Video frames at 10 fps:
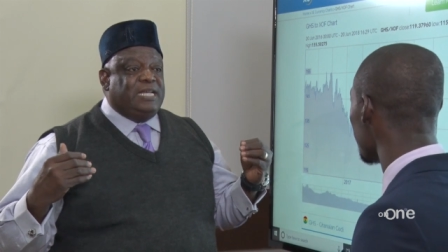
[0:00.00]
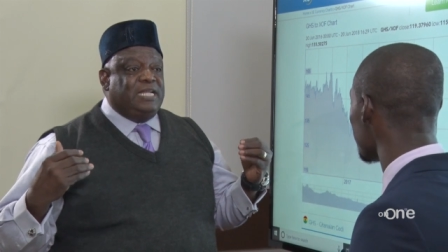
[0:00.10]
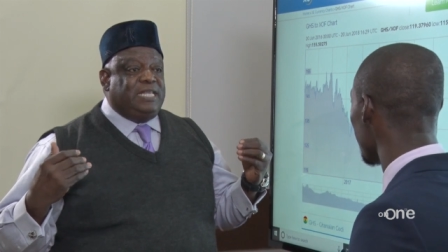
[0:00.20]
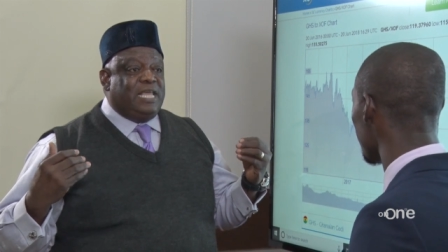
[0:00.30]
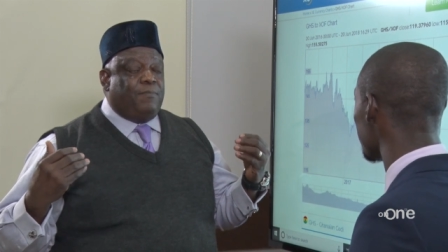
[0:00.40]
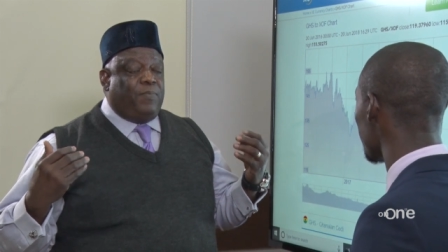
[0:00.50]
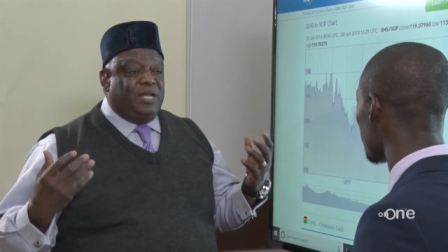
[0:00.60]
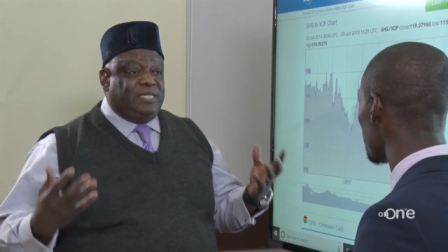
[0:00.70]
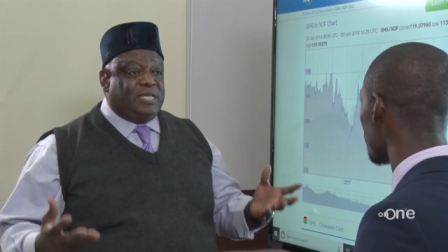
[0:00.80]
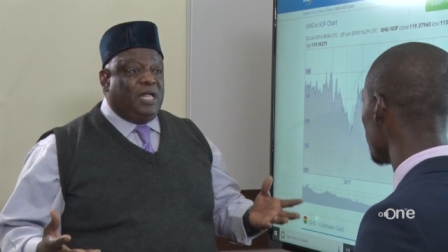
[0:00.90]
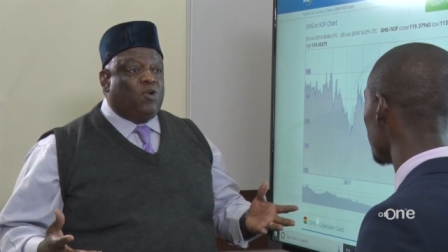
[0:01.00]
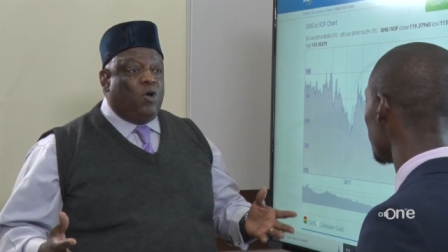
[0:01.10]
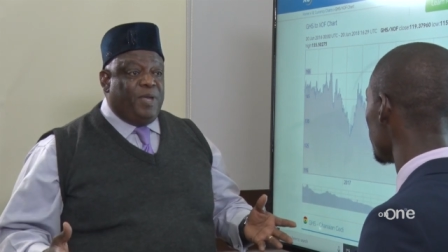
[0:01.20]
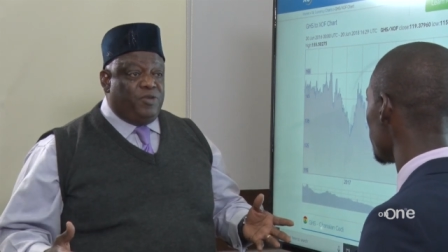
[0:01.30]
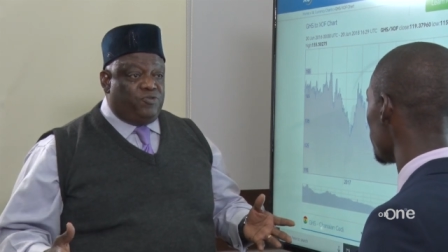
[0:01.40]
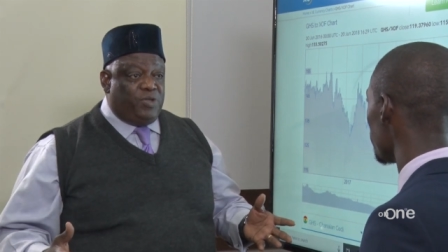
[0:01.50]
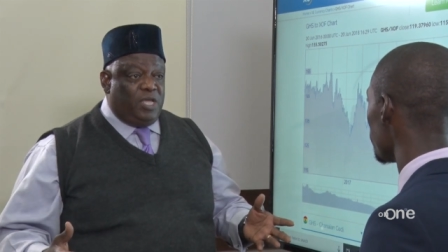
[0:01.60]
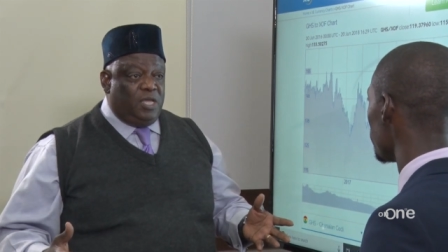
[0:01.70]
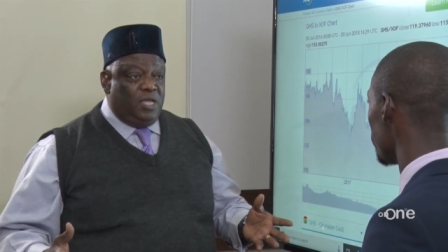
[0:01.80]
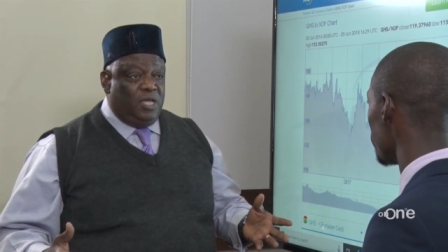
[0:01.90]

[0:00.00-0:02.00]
I undertake political commentary,